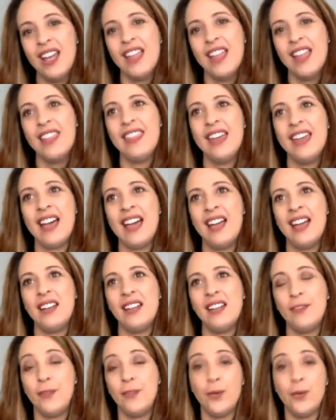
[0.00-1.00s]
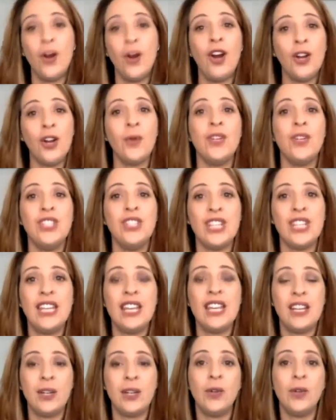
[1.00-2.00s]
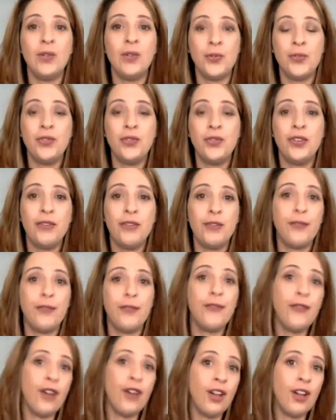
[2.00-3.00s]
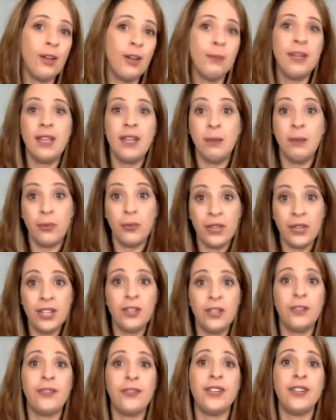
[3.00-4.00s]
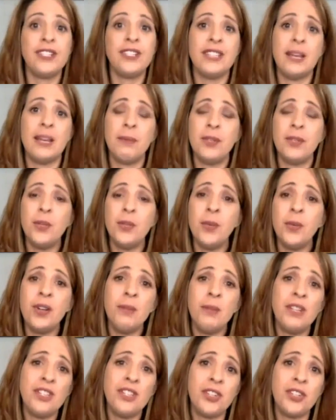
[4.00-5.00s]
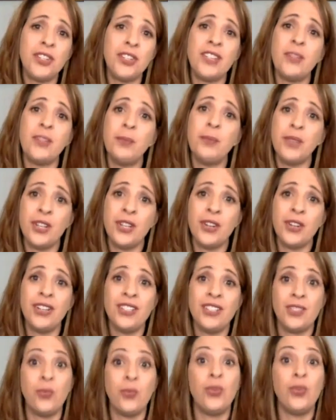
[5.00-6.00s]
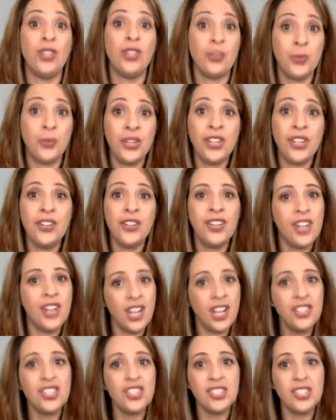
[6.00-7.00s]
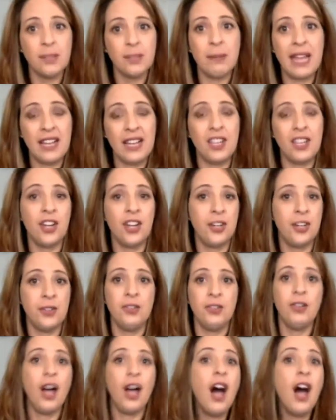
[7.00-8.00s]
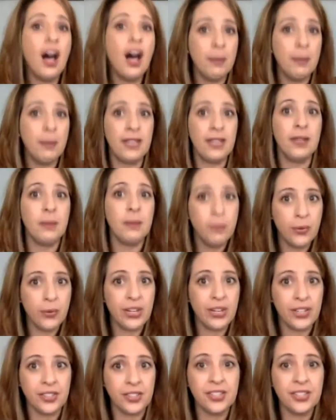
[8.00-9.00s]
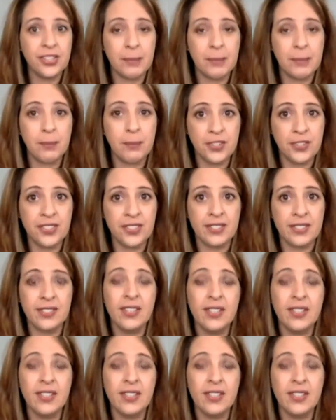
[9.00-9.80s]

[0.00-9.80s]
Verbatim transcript: that if you are going to get a golden retriever from a breeder, for example, you want to make sure that the breeder is a real breeder and not just a backyard hobby breeder type person,